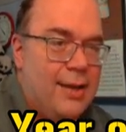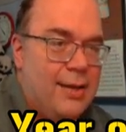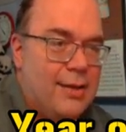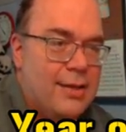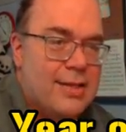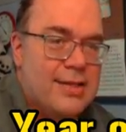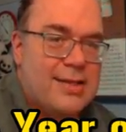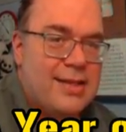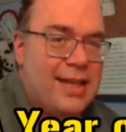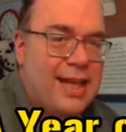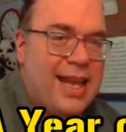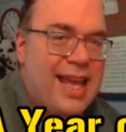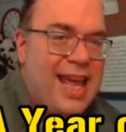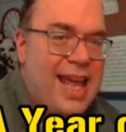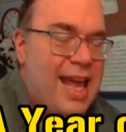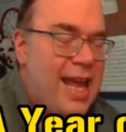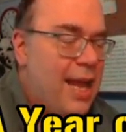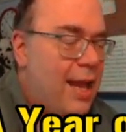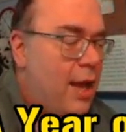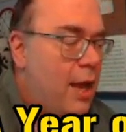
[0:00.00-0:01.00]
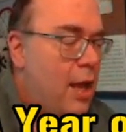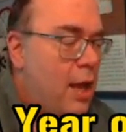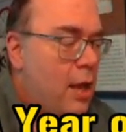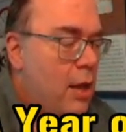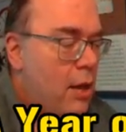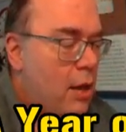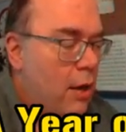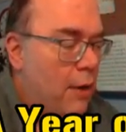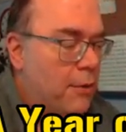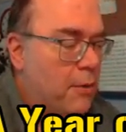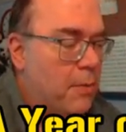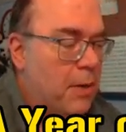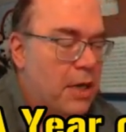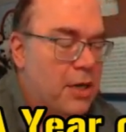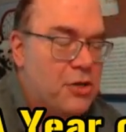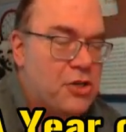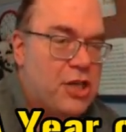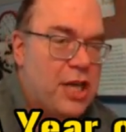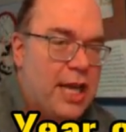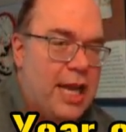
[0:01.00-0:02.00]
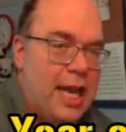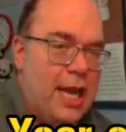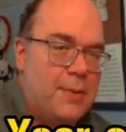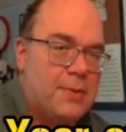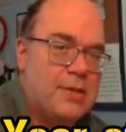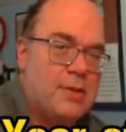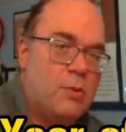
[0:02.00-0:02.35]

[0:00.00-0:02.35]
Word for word: This is the king of the Button Shy games,